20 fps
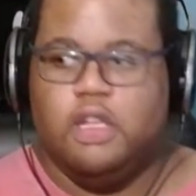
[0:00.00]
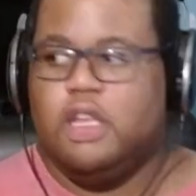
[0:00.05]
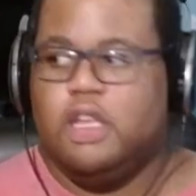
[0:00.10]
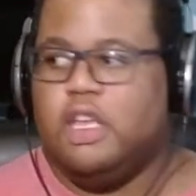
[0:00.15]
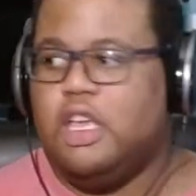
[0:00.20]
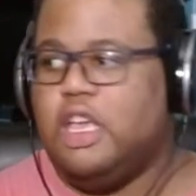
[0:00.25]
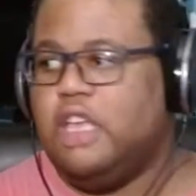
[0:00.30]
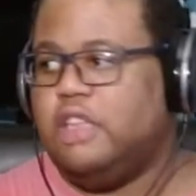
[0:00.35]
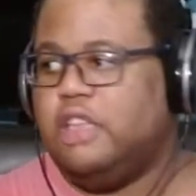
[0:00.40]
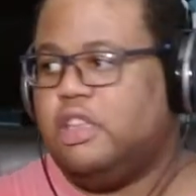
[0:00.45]

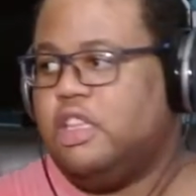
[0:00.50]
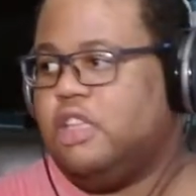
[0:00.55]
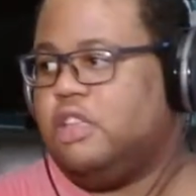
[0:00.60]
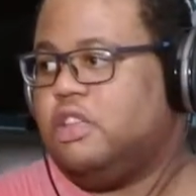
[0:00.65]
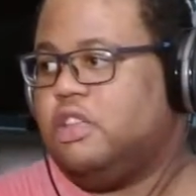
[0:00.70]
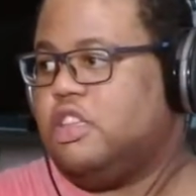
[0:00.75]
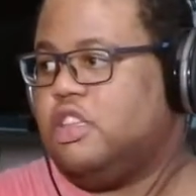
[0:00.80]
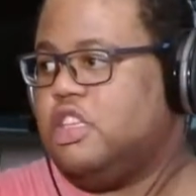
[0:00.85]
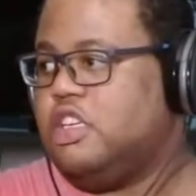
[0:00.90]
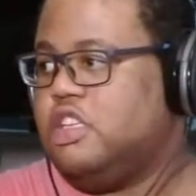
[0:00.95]
and
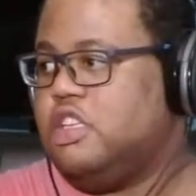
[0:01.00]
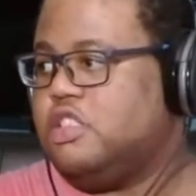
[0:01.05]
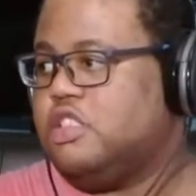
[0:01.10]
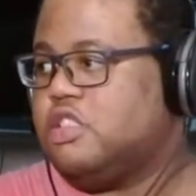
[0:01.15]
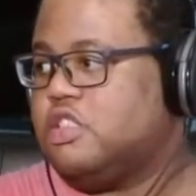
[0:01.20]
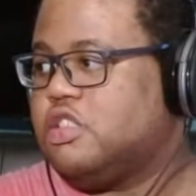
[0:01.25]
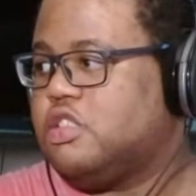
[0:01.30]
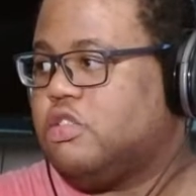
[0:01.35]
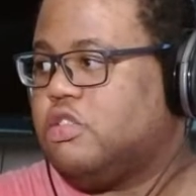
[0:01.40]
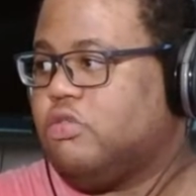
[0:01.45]
then
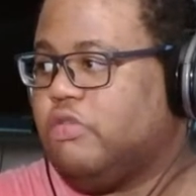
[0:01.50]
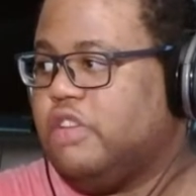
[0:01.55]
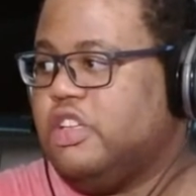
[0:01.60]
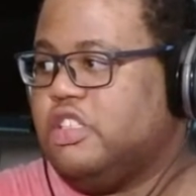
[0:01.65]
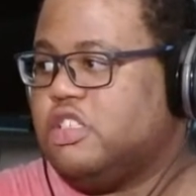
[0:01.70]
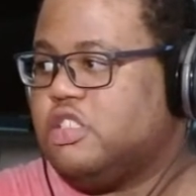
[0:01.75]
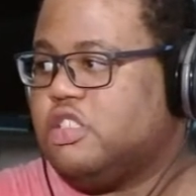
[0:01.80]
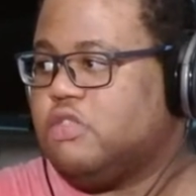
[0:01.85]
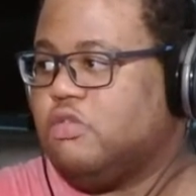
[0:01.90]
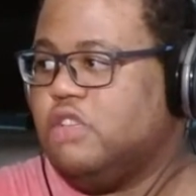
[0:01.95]
these 3
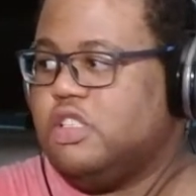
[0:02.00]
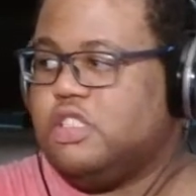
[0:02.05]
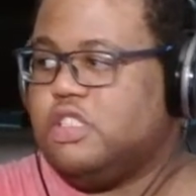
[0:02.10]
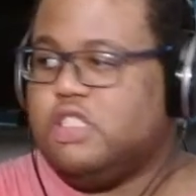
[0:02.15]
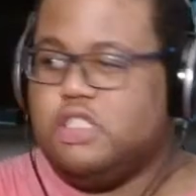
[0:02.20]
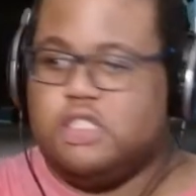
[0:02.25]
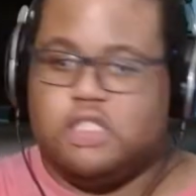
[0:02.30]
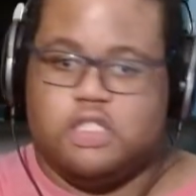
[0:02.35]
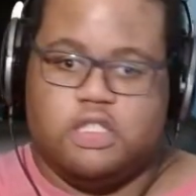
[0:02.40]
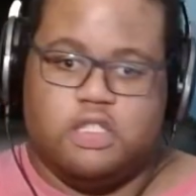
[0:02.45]

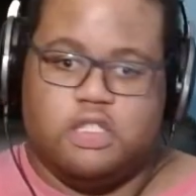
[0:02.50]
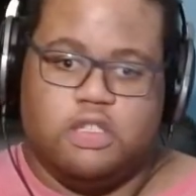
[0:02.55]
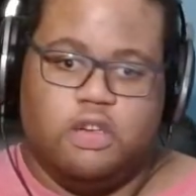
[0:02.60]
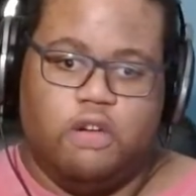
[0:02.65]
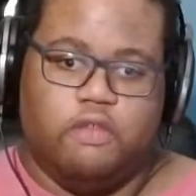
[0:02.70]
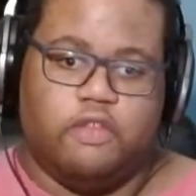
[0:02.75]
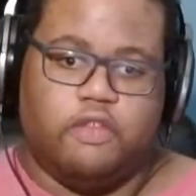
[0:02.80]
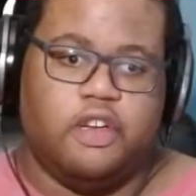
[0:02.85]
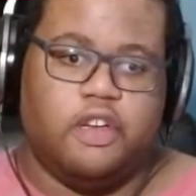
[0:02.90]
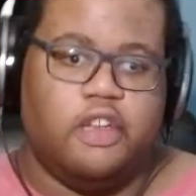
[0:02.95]
switches
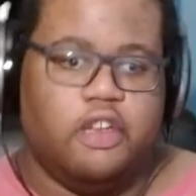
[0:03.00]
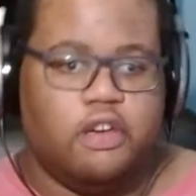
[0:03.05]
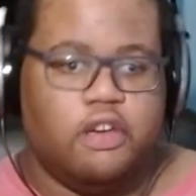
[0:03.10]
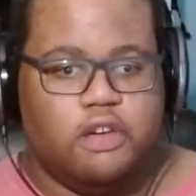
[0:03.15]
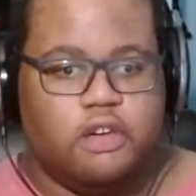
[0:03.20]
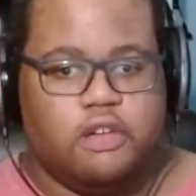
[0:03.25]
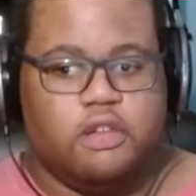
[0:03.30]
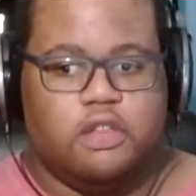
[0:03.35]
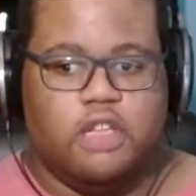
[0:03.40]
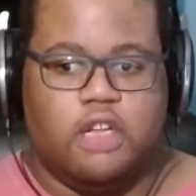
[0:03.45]
over
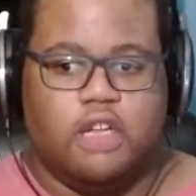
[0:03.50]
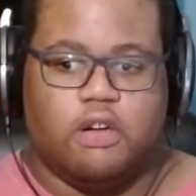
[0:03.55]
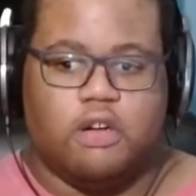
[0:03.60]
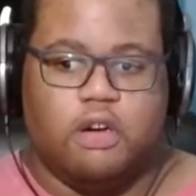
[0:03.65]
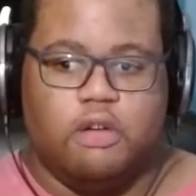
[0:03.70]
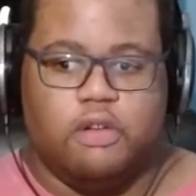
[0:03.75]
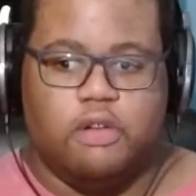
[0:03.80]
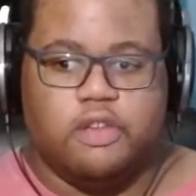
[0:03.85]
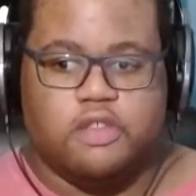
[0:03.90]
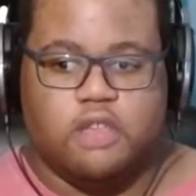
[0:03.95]
here that are
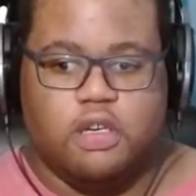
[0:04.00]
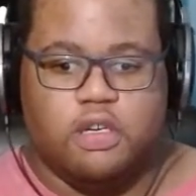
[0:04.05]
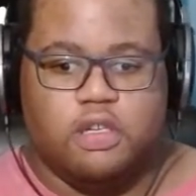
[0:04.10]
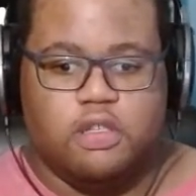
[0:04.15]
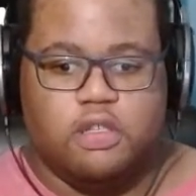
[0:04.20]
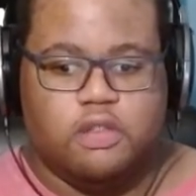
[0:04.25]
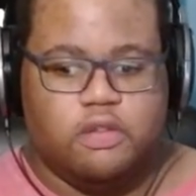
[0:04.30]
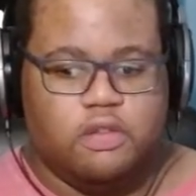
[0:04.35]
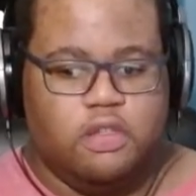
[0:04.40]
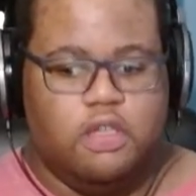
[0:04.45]
always
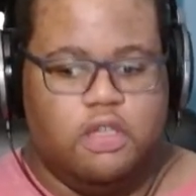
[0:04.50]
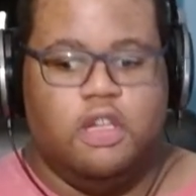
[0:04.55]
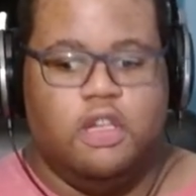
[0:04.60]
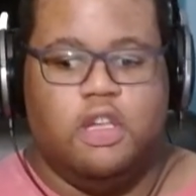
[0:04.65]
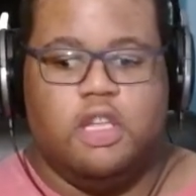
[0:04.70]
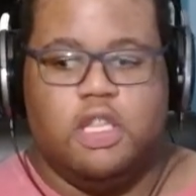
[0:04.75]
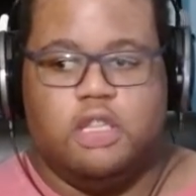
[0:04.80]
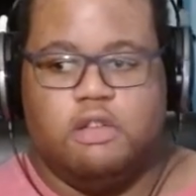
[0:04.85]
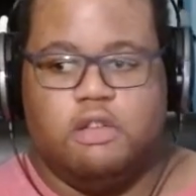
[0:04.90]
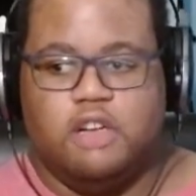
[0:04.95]
on.
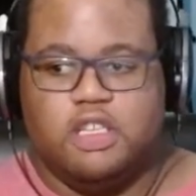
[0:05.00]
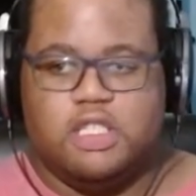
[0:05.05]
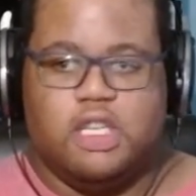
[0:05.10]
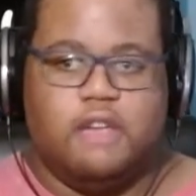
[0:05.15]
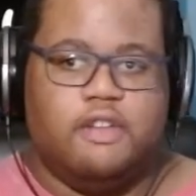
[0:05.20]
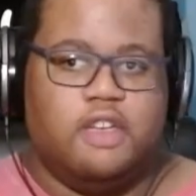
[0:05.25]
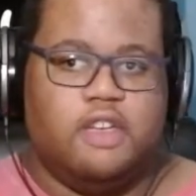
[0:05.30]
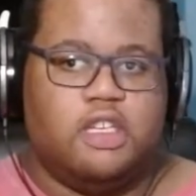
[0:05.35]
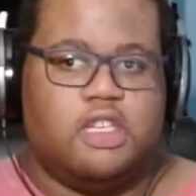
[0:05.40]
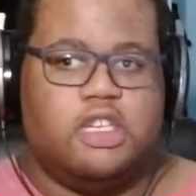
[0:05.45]
The rest
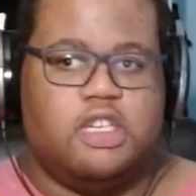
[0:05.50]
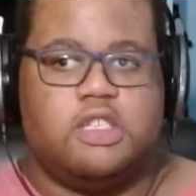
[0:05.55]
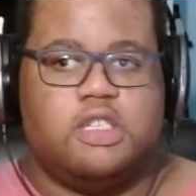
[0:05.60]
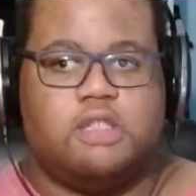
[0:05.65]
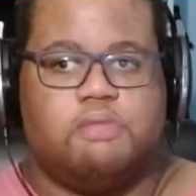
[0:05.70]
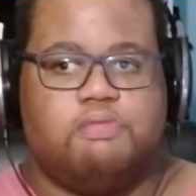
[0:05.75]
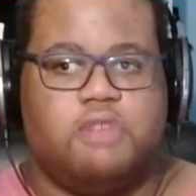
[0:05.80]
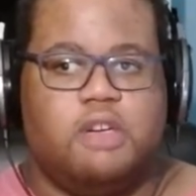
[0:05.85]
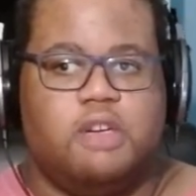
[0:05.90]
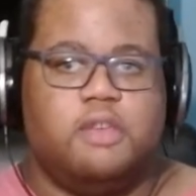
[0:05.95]
of it gets
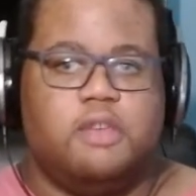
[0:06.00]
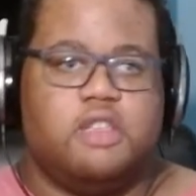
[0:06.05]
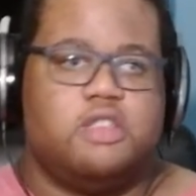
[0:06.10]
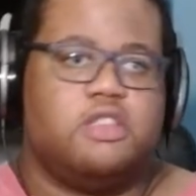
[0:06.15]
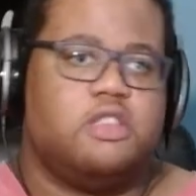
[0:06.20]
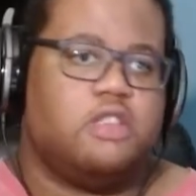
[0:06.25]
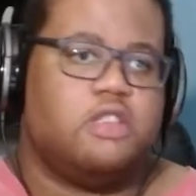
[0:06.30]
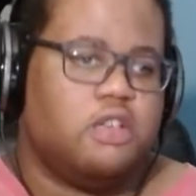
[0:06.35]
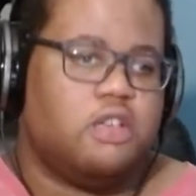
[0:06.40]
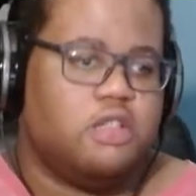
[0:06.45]
pretty
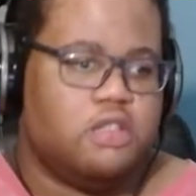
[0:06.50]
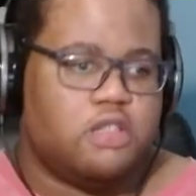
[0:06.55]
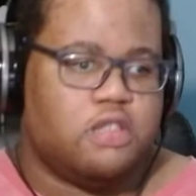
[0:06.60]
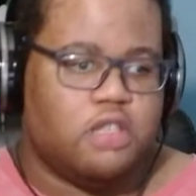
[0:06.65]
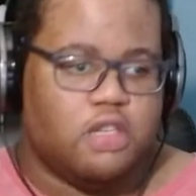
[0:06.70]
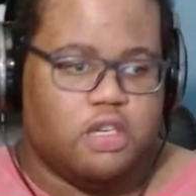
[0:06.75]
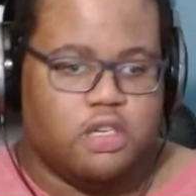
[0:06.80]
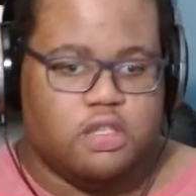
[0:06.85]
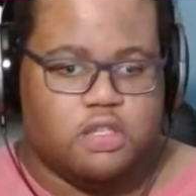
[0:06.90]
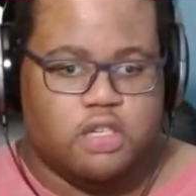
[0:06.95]
much turned
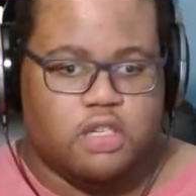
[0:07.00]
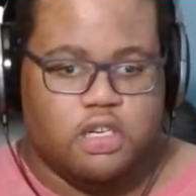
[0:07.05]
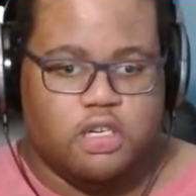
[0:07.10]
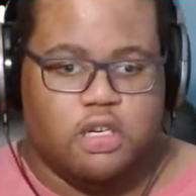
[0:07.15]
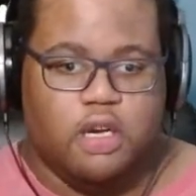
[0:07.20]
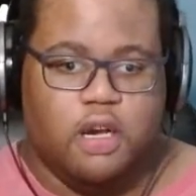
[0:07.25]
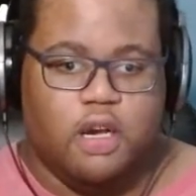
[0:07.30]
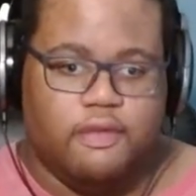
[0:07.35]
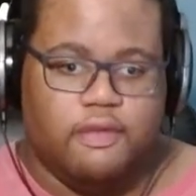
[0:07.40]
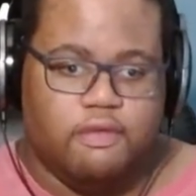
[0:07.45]

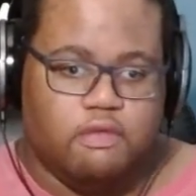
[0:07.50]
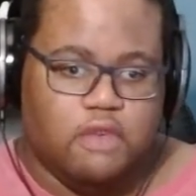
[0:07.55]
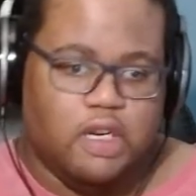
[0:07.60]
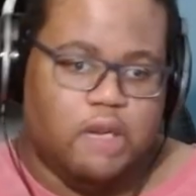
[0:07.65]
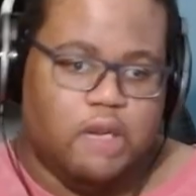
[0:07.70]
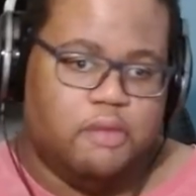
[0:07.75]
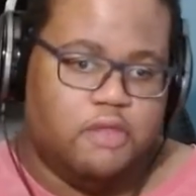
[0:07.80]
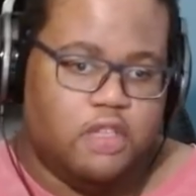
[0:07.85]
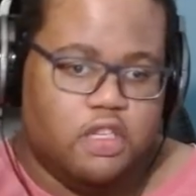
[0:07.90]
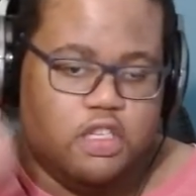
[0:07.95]
off when
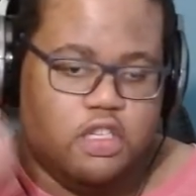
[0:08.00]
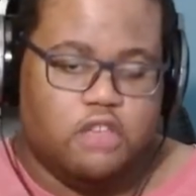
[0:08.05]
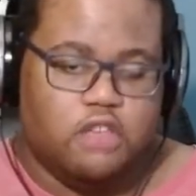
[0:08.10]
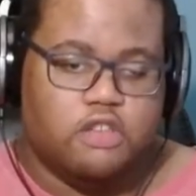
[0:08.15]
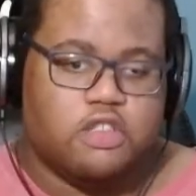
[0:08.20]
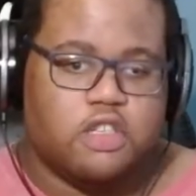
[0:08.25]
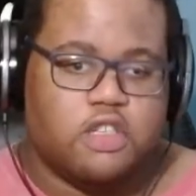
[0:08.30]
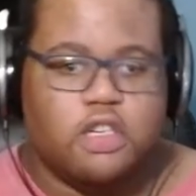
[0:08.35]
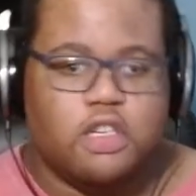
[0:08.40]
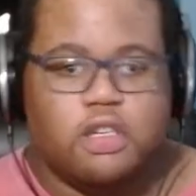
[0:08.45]
I'm done
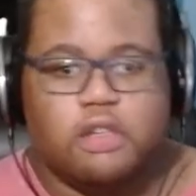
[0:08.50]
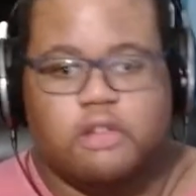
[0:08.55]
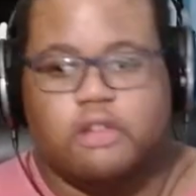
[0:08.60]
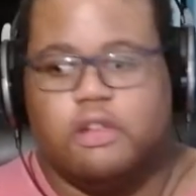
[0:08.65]
using it.